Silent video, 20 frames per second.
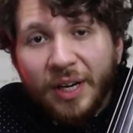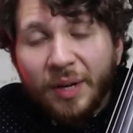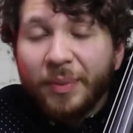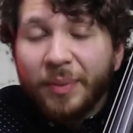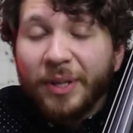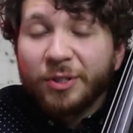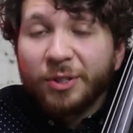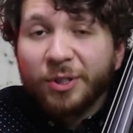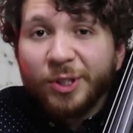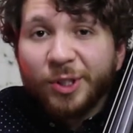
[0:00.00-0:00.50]

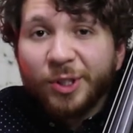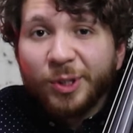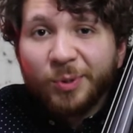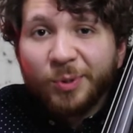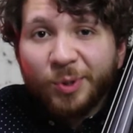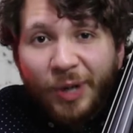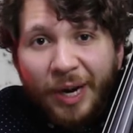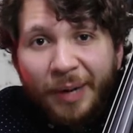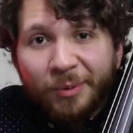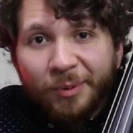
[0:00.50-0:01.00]
Make sure you
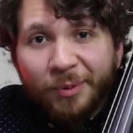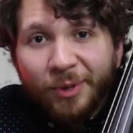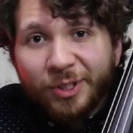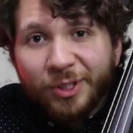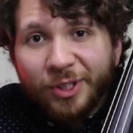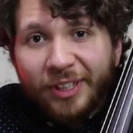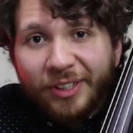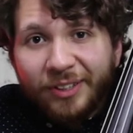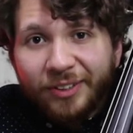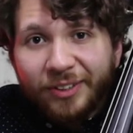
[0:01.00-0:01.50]
subscribe to our
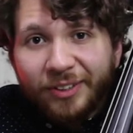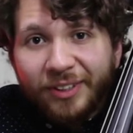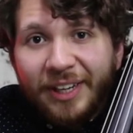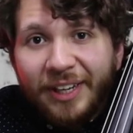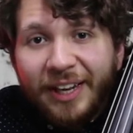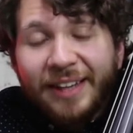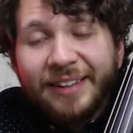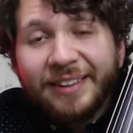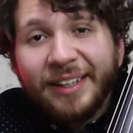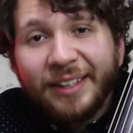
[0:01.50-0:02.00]
channel,
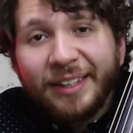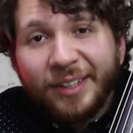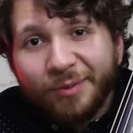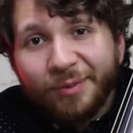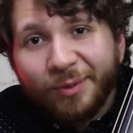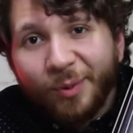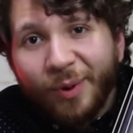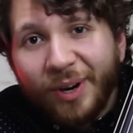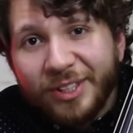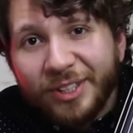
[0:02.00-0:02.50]
and thank you
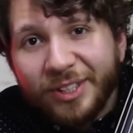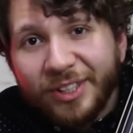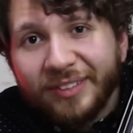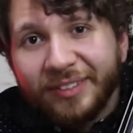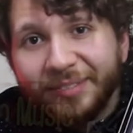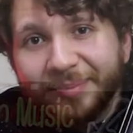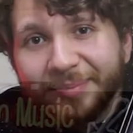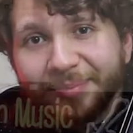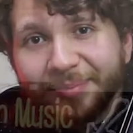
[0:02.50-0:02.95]
for watching.